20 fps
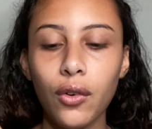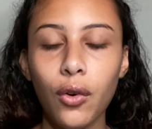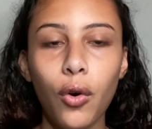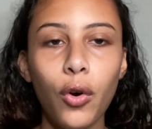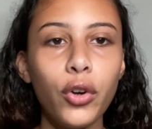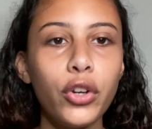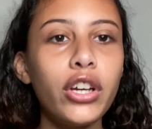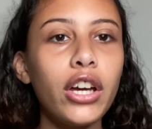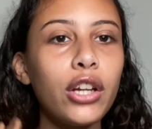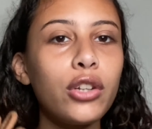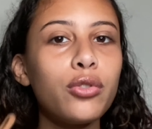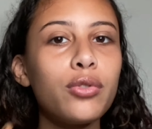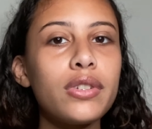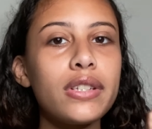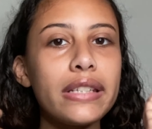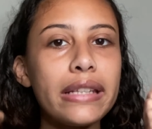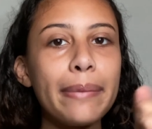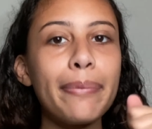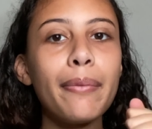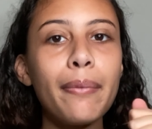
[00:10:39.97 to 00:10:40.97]
All you gotta do is
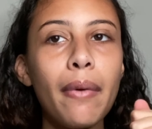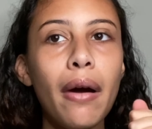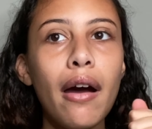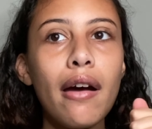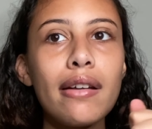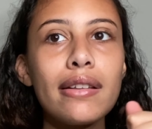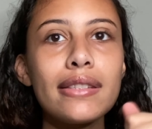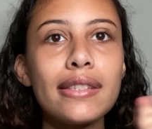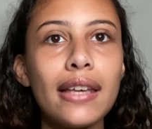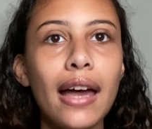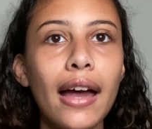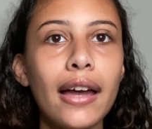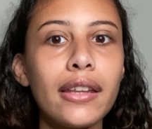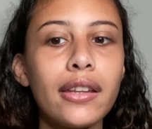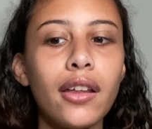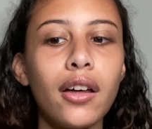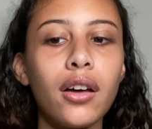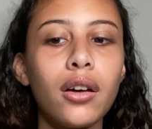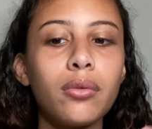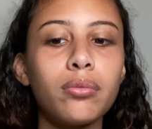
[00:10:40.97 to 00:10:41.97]
slip them on, tie
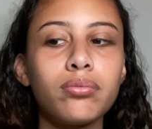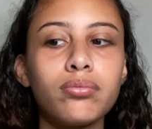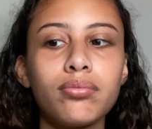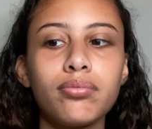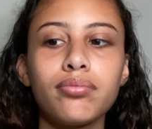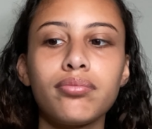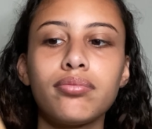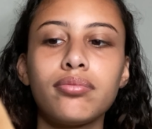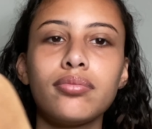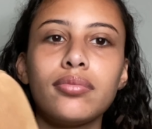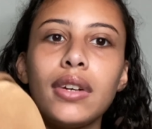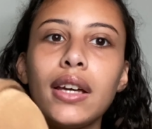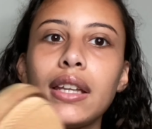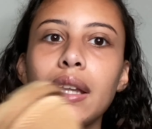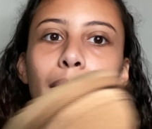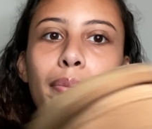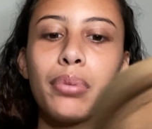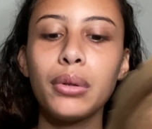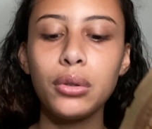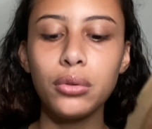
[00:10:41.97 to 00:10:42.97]
them, and
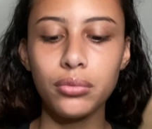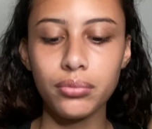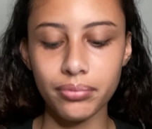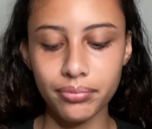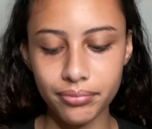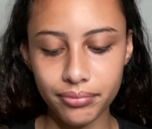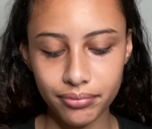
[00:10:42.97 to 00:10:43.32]
then boom.